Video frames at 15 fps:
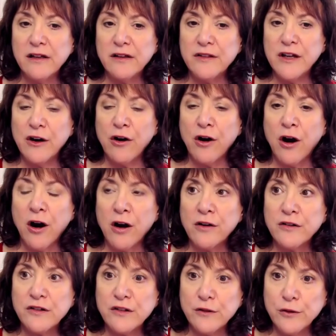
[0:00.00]
there are
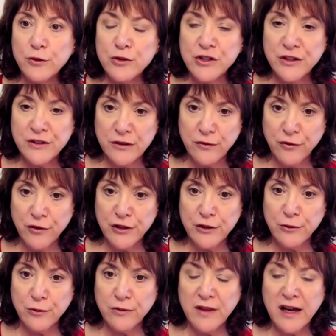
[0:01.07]
solutions for
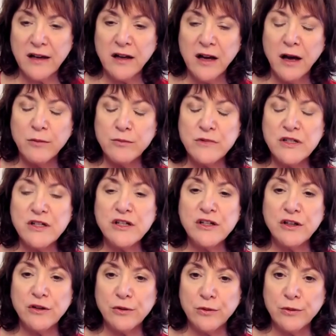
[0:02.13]
you that come to
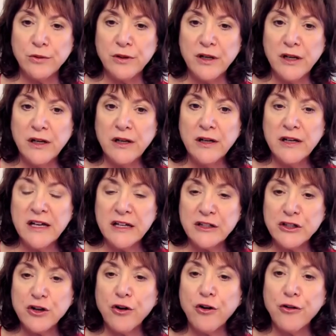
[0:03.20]
you
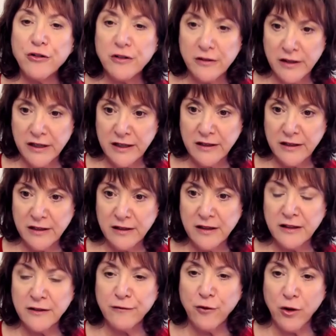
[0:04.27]
internally in the
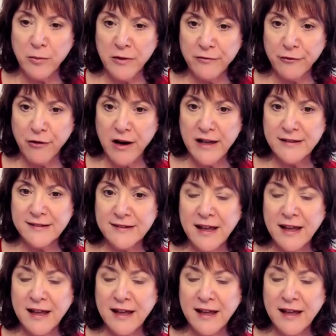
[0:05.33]
form of grace.